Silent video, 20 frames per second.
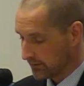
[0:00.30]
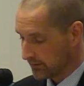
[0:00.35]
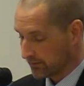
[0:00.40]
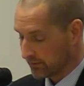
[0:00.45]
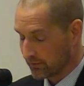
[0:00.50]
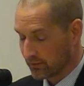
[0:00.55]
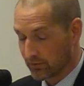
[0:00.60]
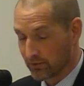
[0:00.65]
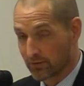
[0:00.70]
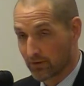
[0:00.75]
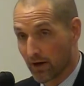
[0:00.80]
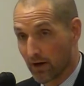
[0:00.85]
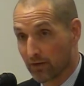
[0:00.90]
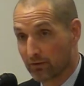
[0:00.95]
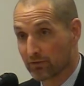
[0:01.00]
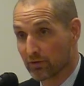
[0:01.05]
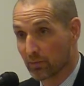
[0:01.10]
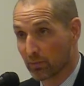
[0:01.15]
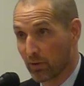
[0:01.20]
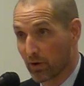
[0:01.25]
is the
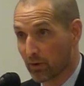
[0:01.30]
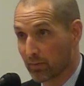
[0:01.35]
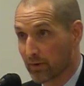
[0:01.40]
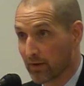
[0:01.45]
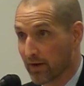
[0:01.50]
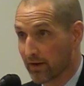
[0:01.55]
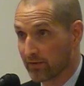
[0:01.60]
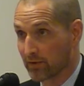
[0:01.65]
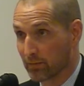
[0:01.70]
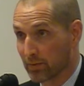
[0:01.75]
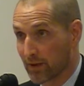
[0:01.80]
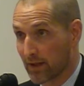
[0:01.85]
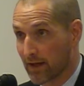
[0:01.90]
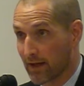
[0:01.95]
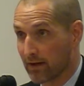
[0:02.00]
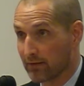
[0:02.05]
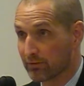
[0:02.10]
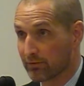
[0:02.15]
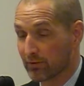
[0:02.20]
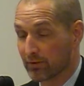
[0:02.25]
sheriff's department has
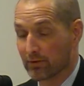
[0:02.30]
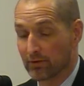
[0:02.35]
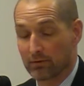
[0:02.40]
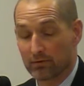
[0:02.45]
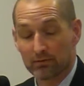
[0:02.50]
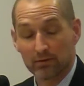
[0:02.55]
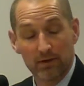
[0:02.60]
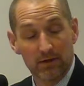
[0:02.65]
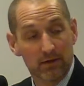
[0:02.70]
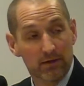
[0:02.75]
applied for